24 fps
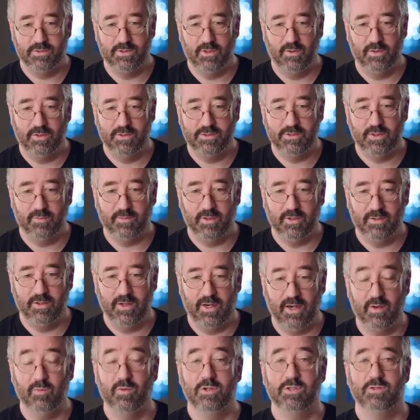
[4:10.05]
So it's something
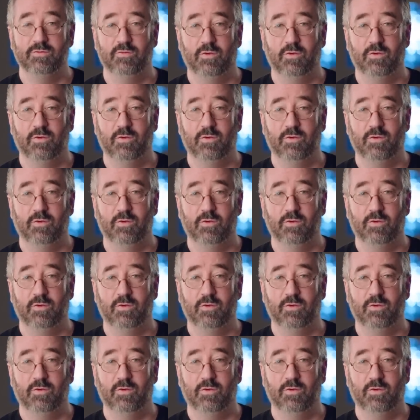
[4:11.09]
that I reach